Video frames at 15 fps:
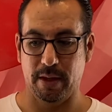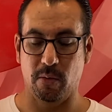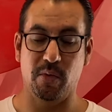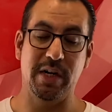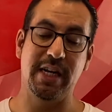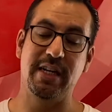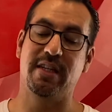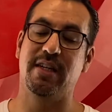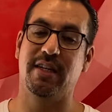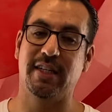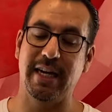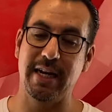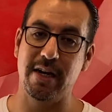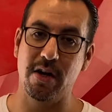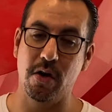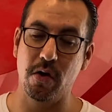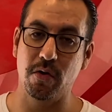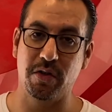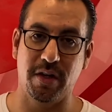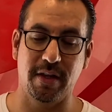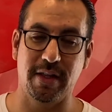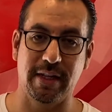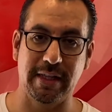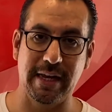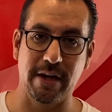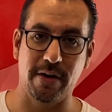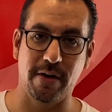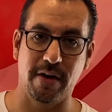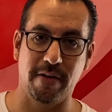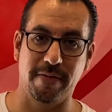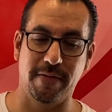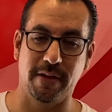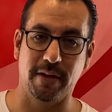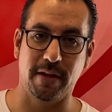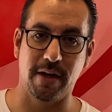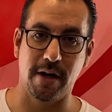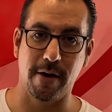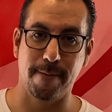we need to say no to the letter of the law.